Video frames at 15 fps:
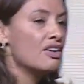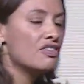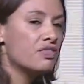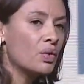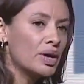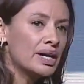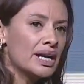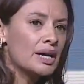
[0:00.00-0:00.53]

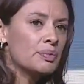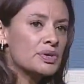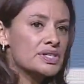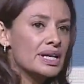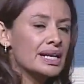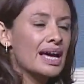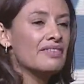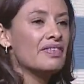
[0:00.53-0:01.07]

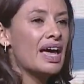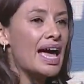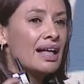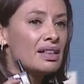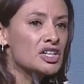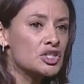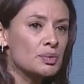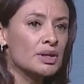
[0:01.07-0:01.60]
49% of
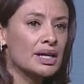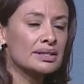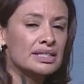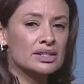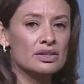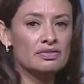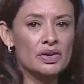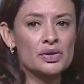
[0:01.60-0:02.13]
eligible
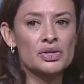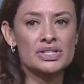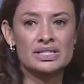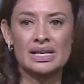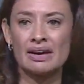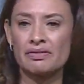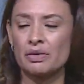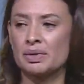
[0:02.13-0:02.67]
Latino voters
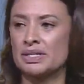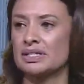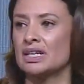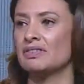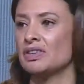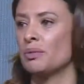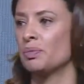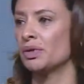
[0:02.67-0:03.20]
never
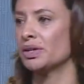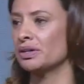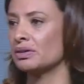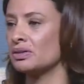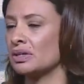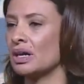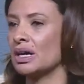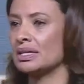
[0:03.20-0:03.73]
received a political
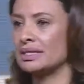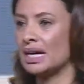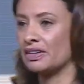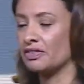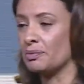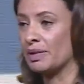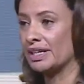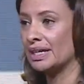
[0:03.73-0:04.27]
contact
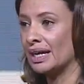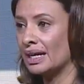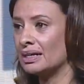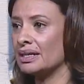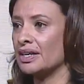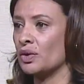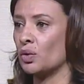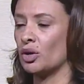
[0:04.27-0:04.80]
from a
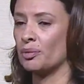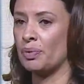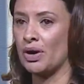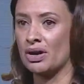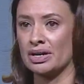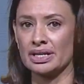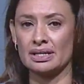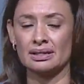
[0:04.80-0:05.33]
candidate or a
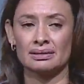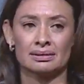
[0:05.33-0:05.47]
party.